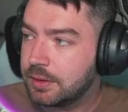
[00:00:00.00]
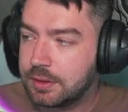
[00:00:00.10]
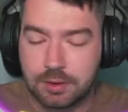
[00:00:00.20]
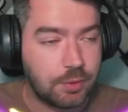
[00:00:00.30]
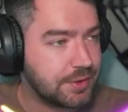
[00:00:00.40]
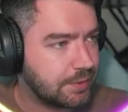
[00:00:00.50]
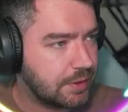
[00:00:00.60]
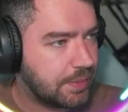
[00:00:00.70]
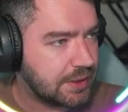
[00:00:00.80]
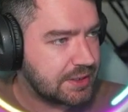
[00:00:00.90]
the ones with the
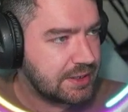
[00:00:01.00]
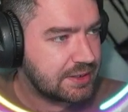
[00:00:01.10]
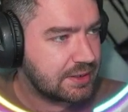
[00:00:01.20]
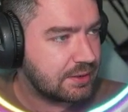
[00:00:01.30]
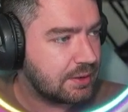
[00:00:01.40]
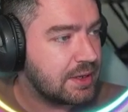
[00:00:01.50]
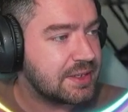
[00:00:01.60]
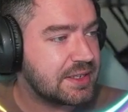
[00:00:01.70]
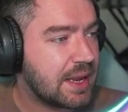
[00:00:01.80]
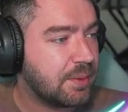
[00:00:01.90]
buses.
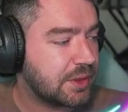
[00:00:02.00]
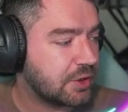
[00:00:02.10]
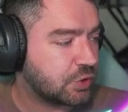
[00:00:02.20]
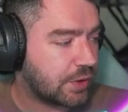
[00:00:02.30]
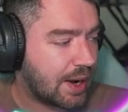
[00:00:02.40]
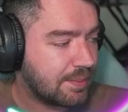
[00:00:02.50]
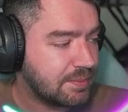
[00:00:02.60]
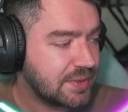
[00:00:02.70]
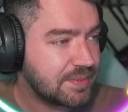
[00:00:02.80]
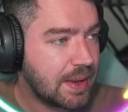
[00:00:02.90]
Same with the
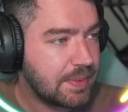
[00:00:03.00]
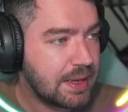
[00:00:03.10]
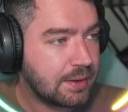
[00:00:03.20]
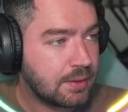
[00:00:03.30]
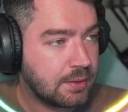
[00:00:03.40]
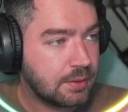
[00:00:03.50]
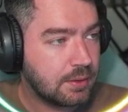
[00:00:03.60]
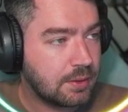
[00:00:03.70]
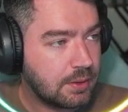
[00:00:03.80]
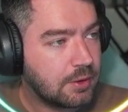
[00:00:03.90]
trams, maybe?
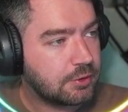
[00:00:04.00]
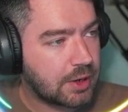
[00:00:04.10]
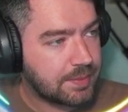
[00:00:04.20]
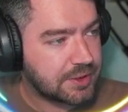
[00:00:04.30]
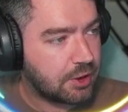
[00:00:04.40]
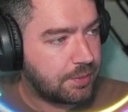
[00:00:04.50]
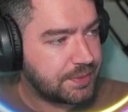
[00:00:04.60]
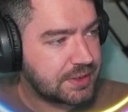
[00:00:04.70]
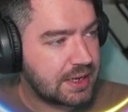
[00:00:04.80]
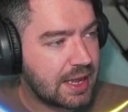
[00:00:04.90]
Tram
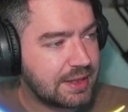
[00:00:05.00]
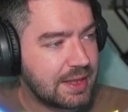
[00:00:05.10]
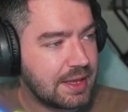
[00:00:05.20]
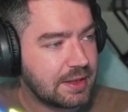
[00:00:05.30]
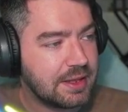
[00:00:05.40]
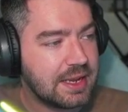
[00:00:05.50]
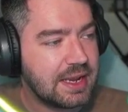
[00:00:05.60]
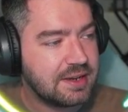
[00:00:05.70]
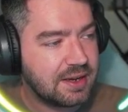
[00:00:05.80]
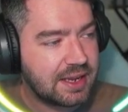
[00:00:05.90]
stops. And then the
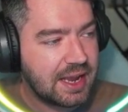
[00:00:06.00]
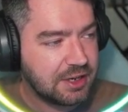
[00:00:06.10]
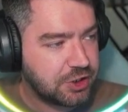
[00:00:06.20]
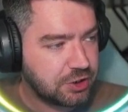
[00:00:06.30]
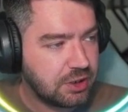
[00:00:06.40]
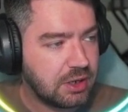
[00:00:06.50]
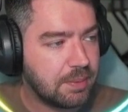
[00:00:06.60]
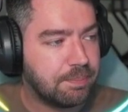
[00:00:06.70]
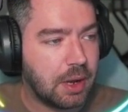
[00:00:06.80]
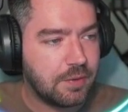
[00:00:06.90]
indication
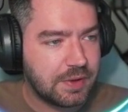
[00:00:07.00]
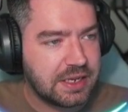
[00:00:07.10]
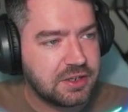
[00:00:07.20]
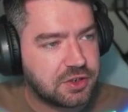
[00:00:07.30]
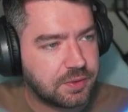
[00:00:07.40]
above each of